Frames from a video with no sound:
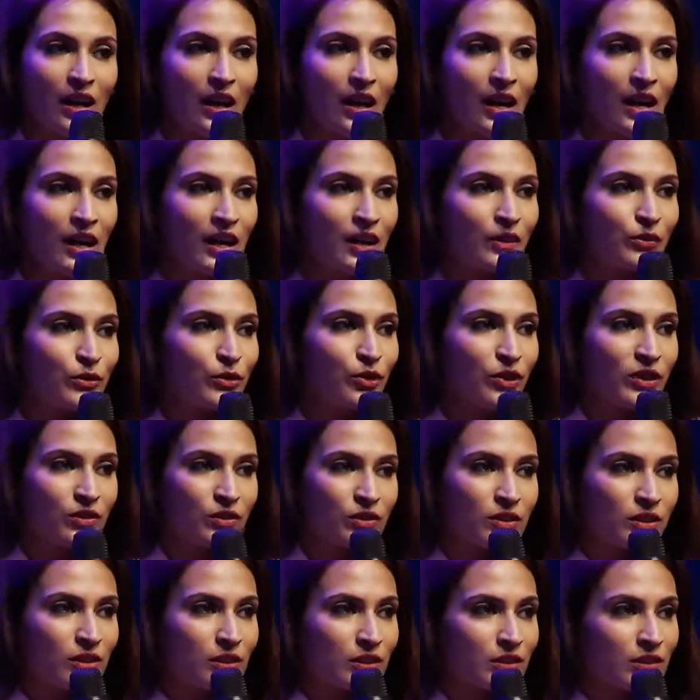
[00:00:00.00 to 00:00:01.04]
I have
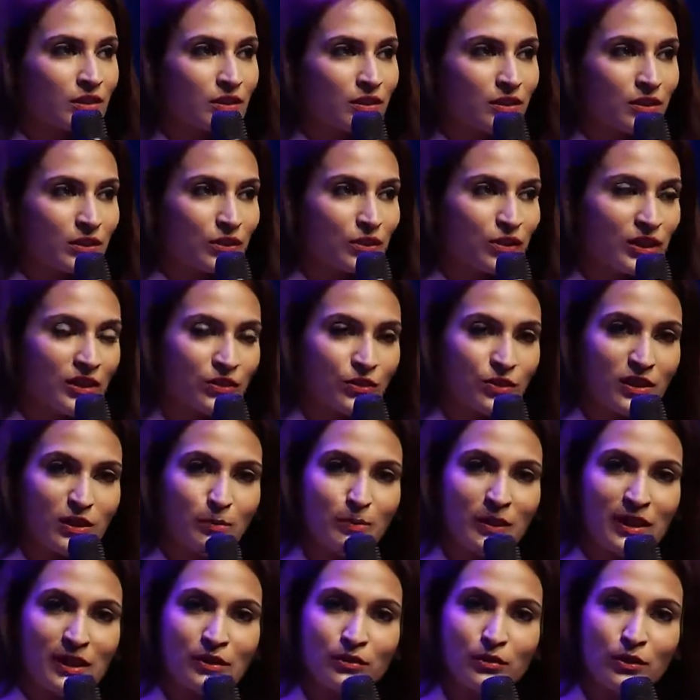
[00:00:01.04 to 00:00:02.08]
great, great
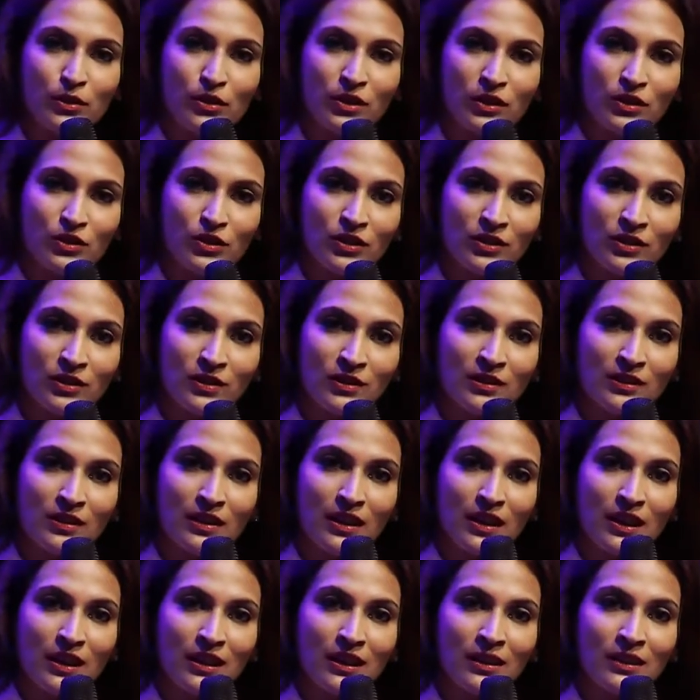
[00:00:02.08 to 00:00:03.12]
respect for teachers
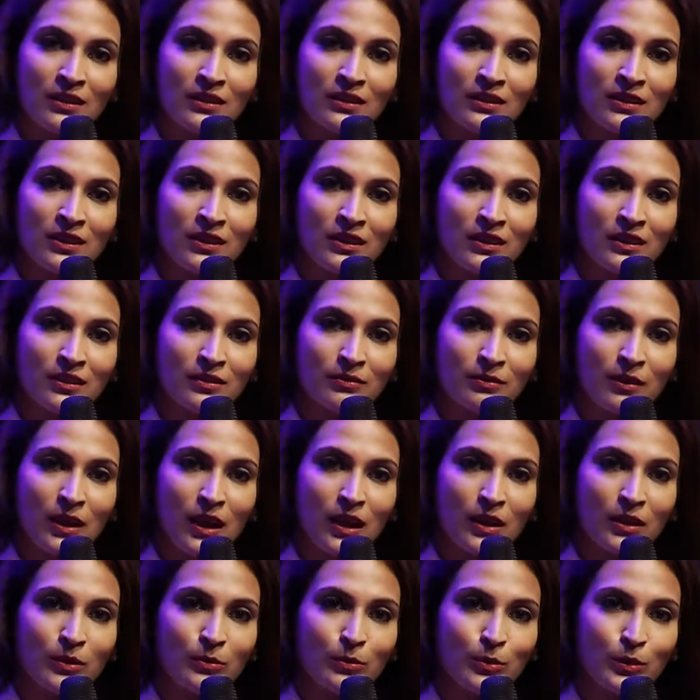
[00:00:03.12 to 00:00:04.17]
and uh,
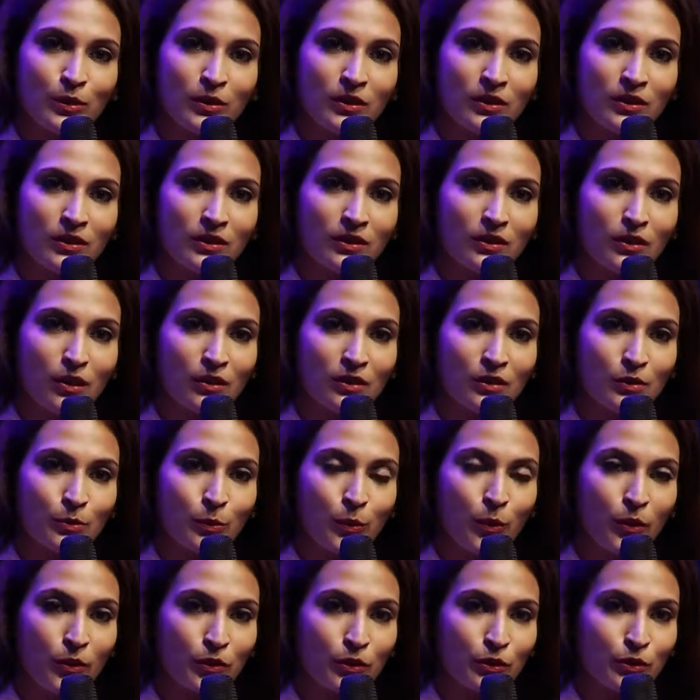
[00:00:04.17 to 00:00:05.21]
I would not
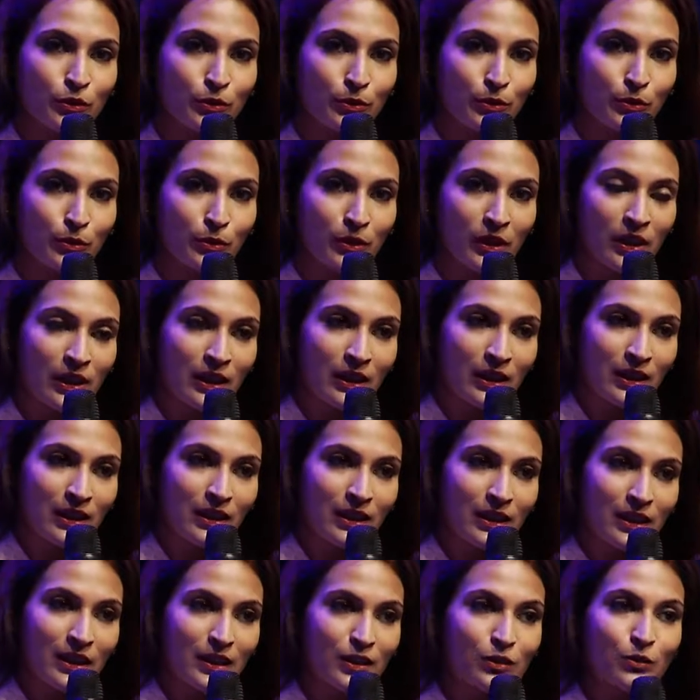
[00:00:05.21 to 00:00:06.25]
want to
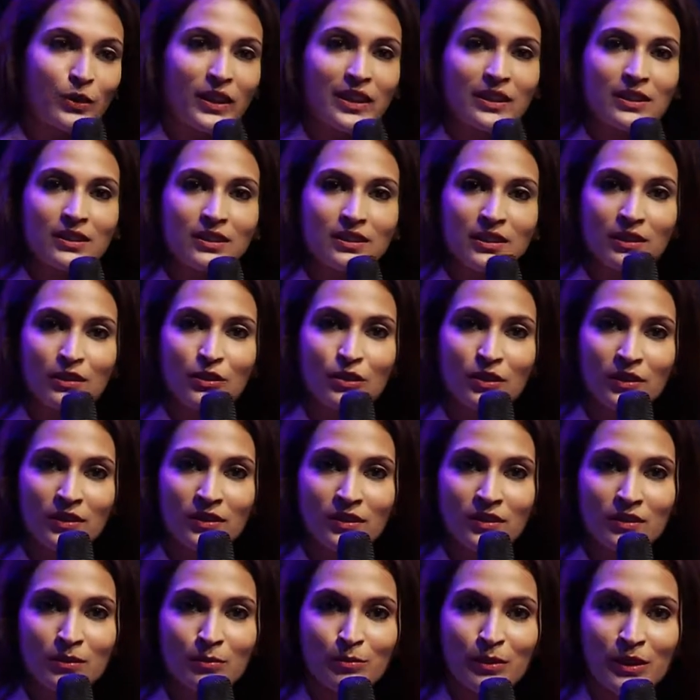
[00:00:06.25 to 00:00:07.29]
advise
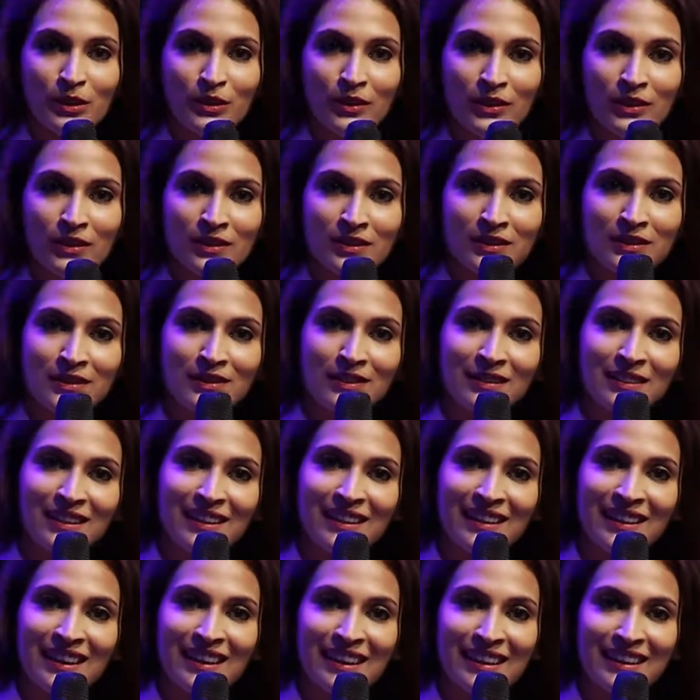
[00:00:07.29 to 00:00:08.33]
teachers because
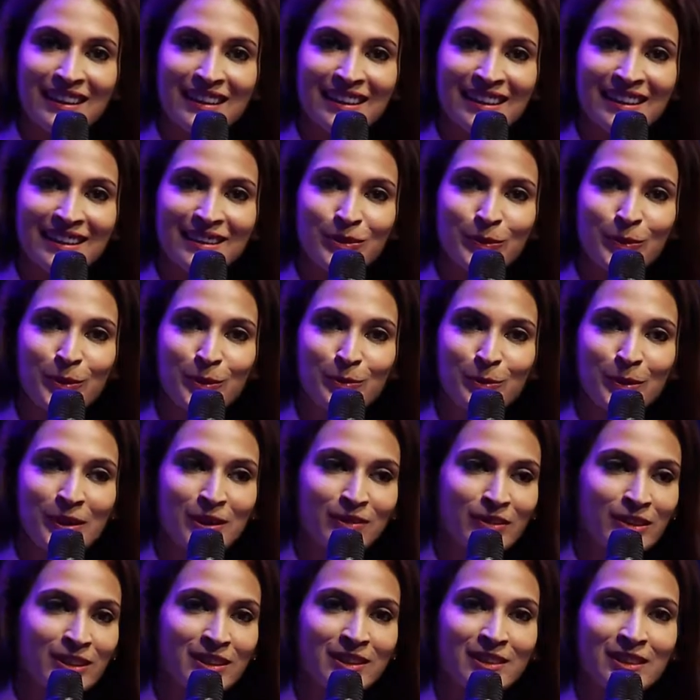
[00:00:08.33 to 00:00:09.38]
uh, it would be
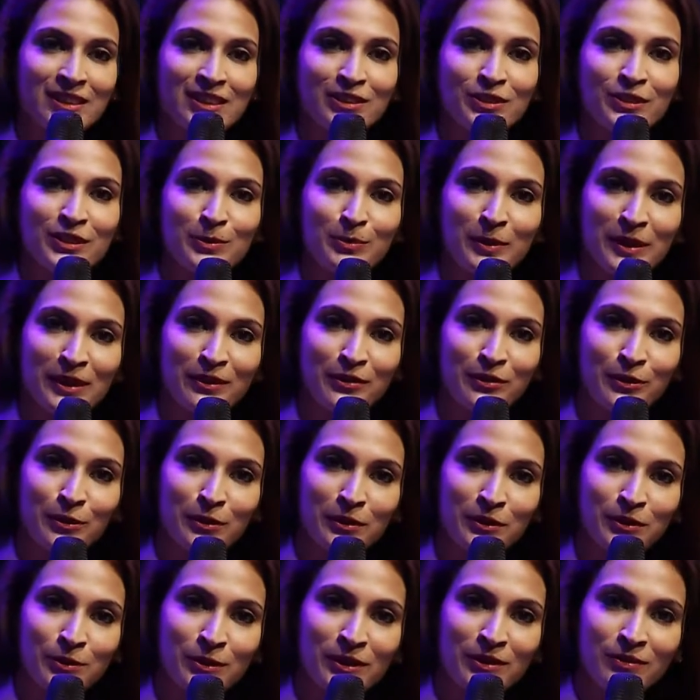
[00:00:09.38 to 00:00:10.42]
very disrespectful
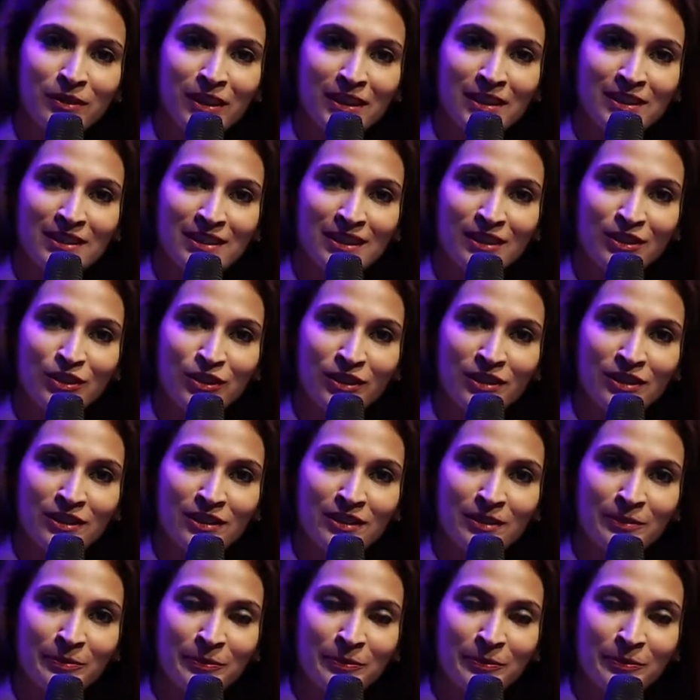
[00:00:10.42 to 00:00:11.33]
to advise teachers.